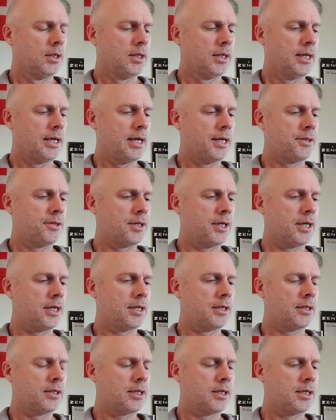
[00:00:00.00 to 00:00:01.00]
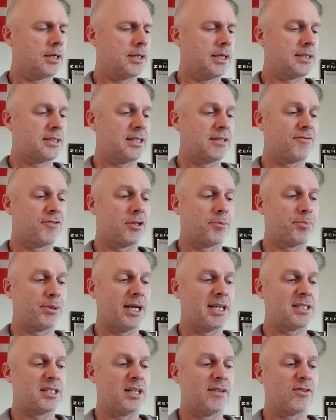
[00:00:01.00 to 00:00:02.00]
And then that's it for the
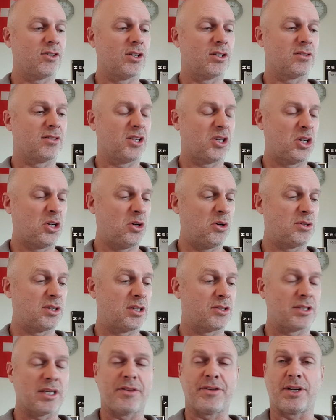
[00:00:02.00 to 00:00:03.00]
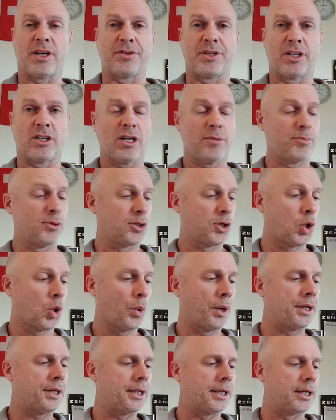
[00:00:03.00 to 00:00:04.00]
P's. And then I've got the Q's. There's nothing on there. And I put
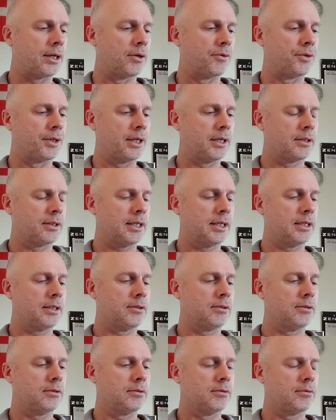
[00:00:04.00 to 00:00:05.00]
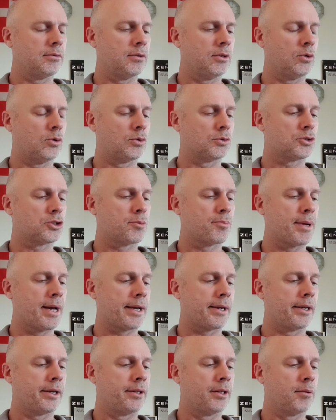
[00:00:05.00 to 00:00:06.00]
Quinting on there. They launched
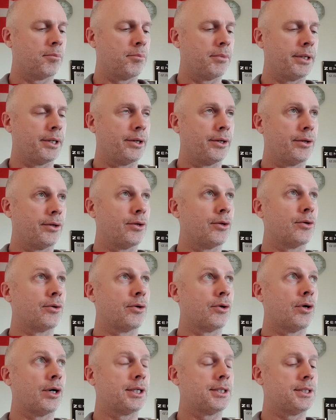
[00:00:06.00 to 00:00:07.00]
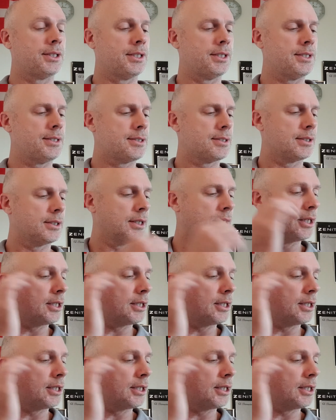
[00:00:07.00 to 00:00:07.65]
back in the mid-90s.